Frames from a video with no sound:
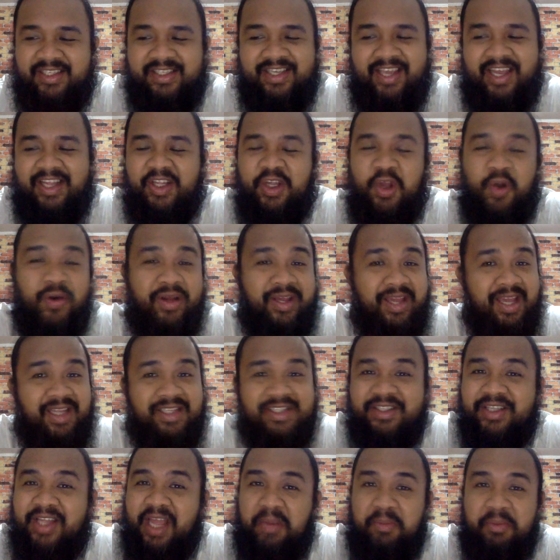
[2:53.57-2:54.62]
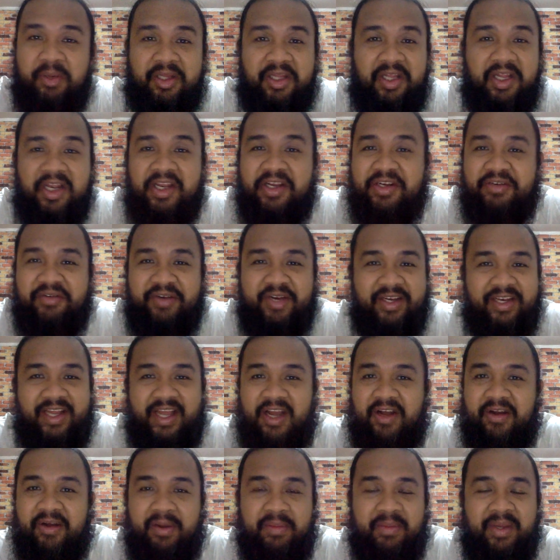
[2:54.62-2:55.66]
can't go against Damian Lillard right
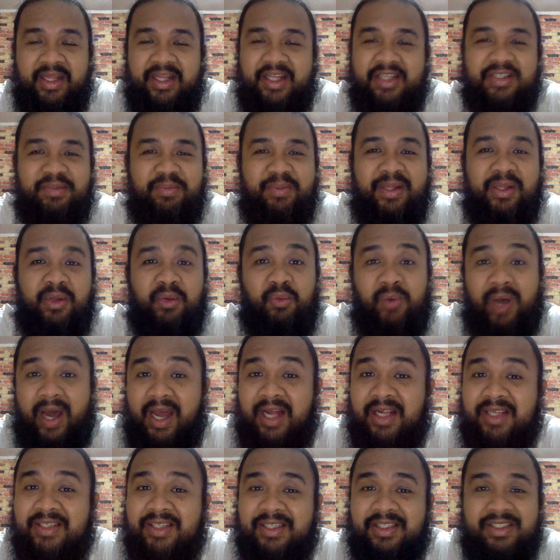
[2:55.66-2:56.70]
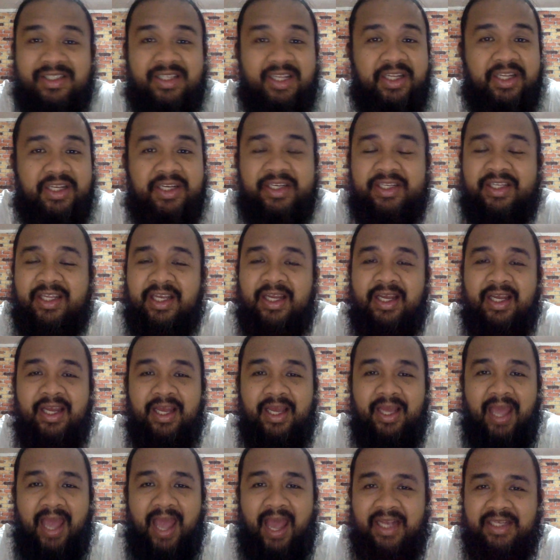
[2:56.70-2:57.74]
now. I mean, it's been a while since Lillard
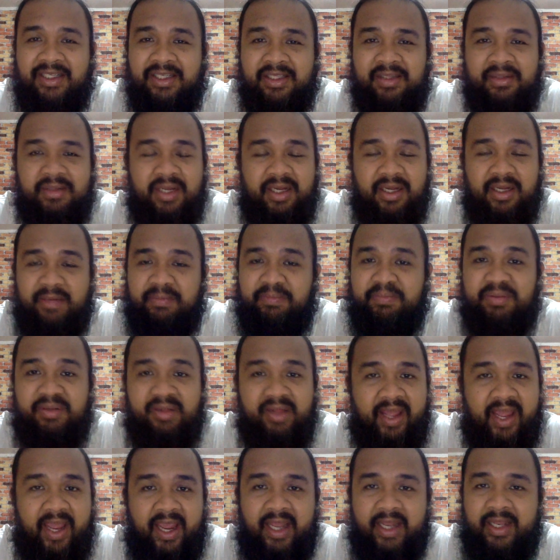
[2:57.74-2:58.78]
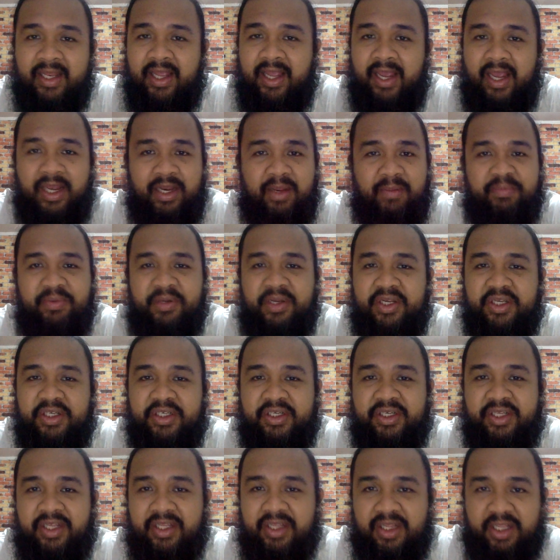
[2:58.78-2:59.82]
hasn't played, and I'm pretty
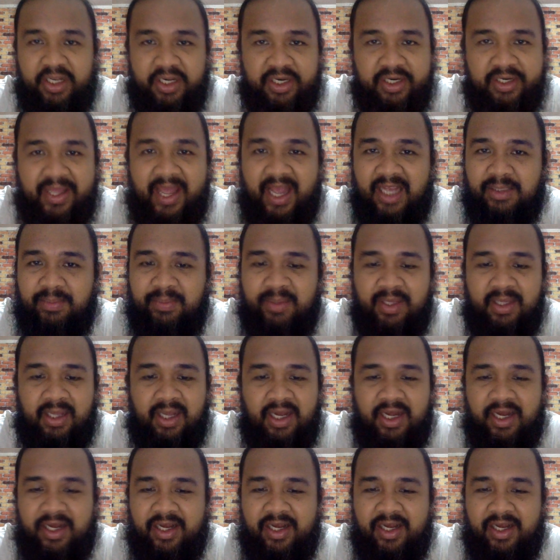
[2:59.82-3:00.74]
sure that Lillard has been